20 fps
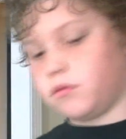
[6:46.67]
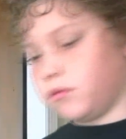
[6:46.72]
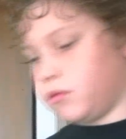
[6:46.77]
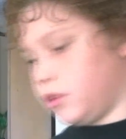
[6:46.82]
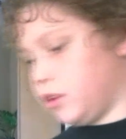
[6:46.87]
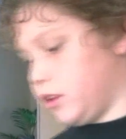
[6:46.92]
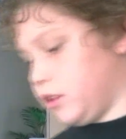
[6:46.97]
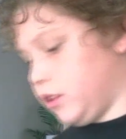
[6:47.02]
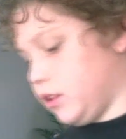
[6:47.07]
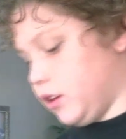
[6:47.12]

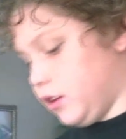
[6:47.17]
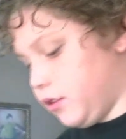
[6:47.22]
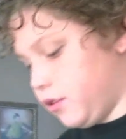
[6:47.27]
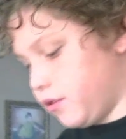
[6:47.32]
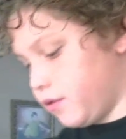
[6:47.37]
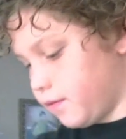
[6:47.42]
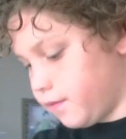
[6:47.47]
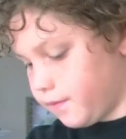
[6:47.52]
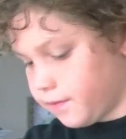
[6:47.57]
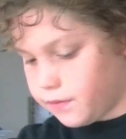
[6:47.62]

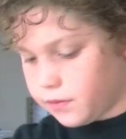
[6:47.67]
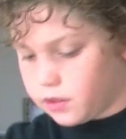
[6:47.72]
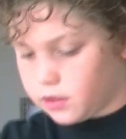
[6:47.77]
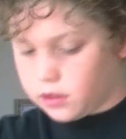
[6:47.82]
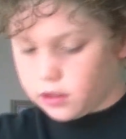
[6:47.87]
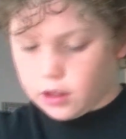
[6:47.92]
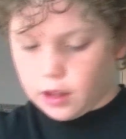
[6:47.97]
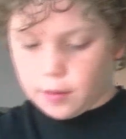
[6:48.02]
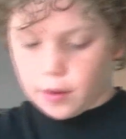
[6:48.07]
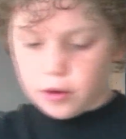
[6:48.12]
Anyways,
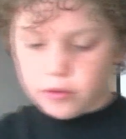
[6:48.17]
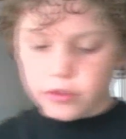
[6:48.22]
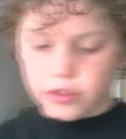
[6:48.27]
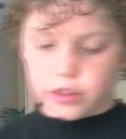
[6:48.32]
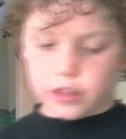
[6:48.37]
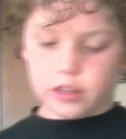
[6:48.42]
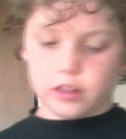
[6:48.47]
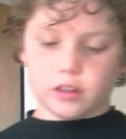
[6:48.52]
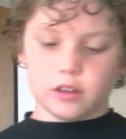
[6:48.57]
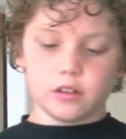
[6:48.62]
they
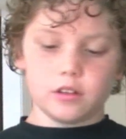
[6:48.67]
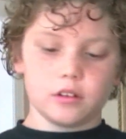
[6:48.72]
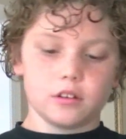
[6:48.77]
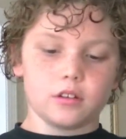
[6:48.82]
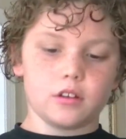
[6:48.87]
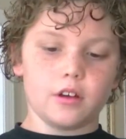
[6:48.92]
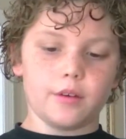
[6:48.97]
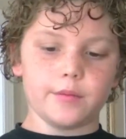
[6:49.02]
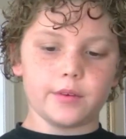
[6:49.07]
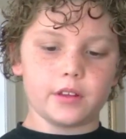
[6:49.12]
mostly
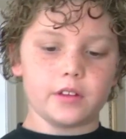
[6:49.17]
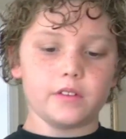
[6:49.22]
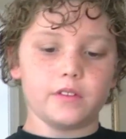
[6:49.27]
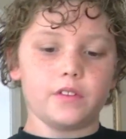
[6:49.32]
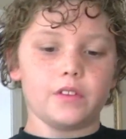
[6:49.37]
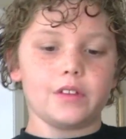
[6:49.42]
come into